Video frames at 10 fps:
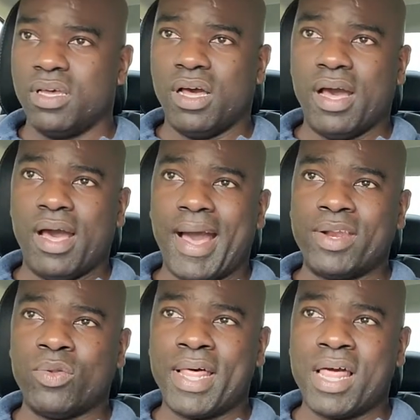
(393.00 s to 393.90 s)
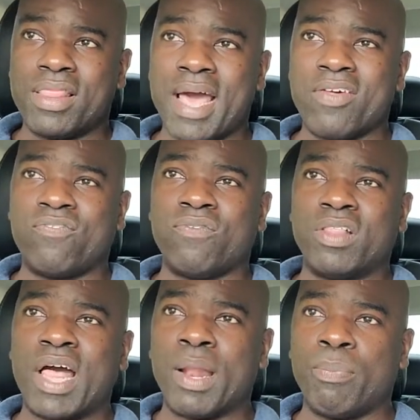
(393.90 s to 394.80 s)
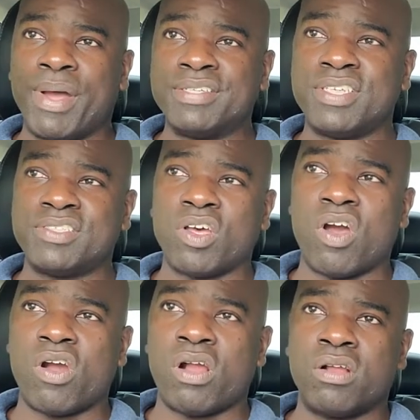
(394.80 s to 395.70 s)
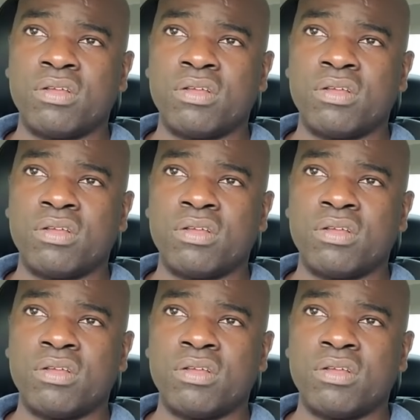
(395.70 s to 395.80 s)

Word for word: uh, I know that a lot of a lot of places are